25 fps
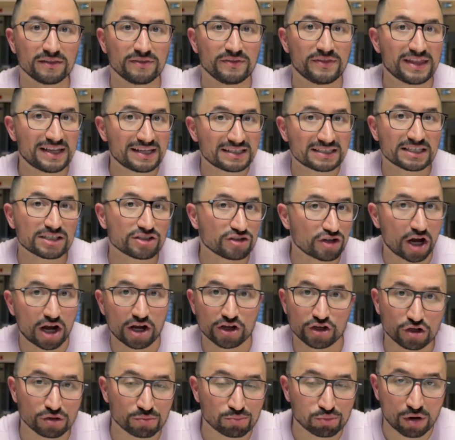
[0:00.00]
This is
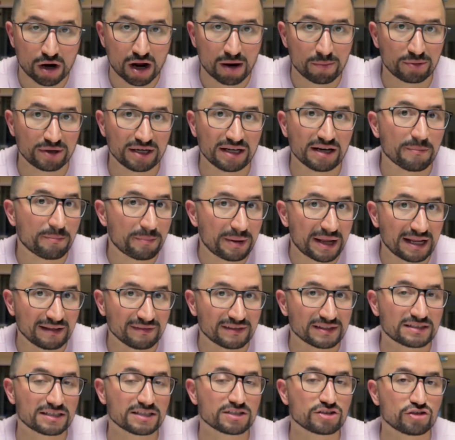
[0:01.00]
not your property to paint.
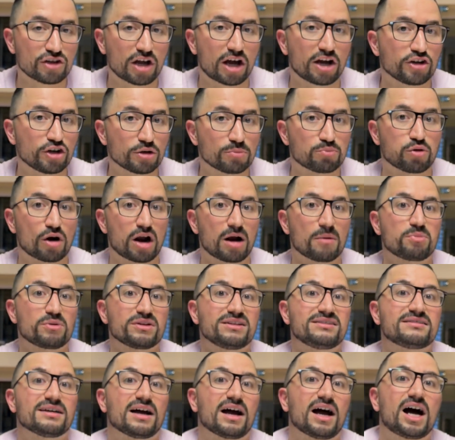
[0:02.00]
This is not your
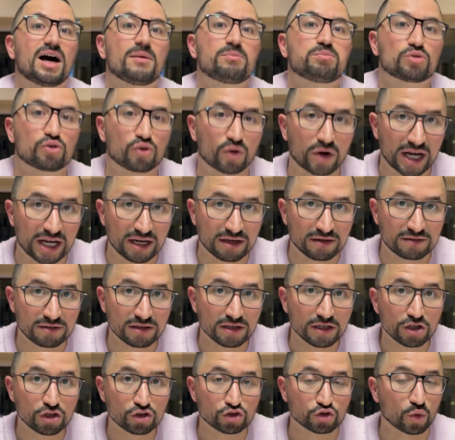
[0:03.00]
property to upgrade.
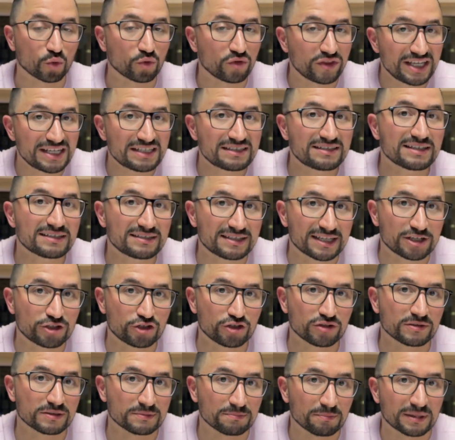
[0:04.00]
So these
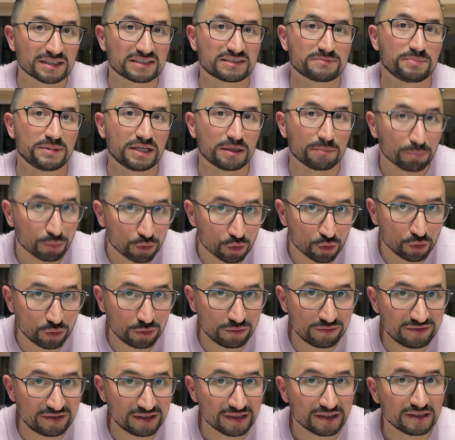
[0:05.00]
decisions must be
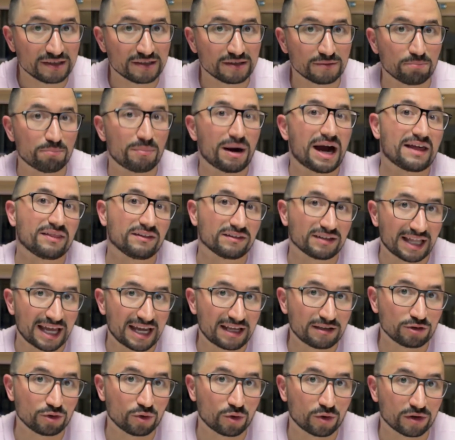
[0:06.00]
approved by the
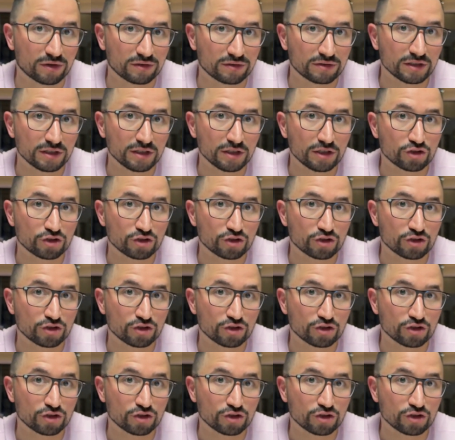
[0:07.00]
landlord.